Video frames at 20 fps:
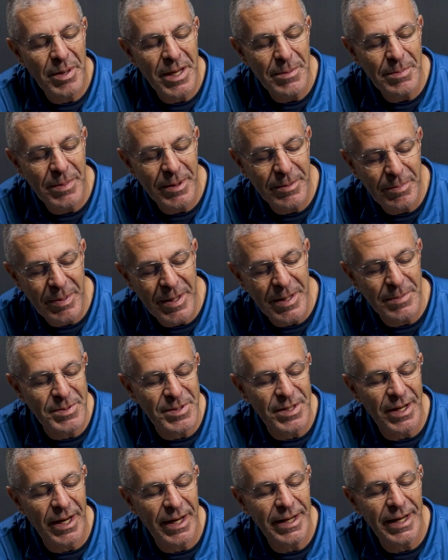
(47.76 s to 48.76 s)
PeepIt Peep
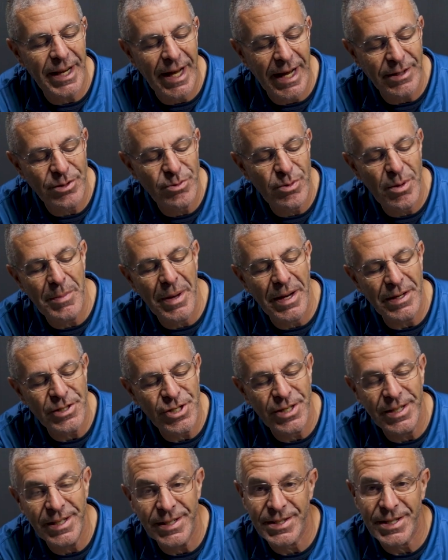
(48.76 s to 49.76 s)
sight. As we
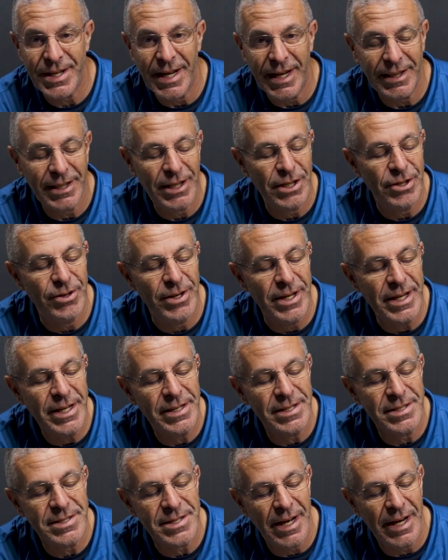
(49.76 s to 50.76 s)
mentioned, it's got the unique
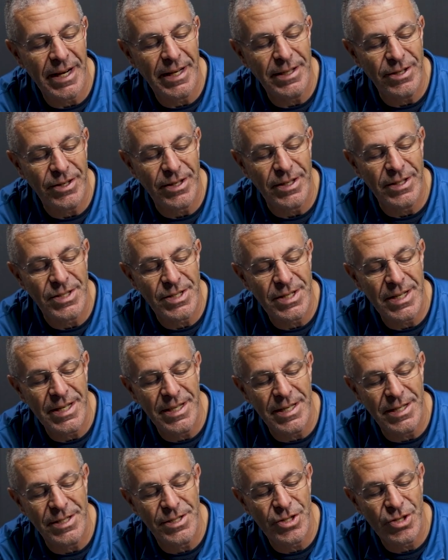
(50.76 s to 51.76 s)
design. You can see
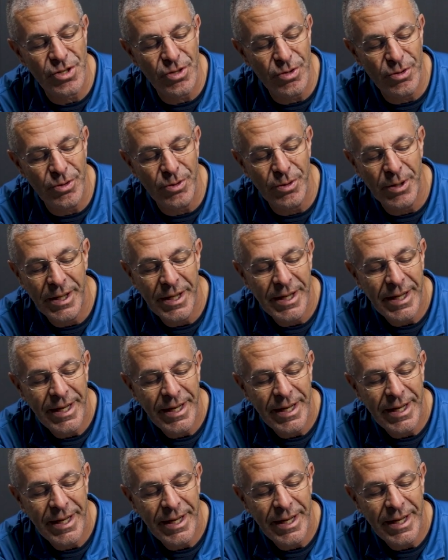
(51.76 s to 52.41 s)
these two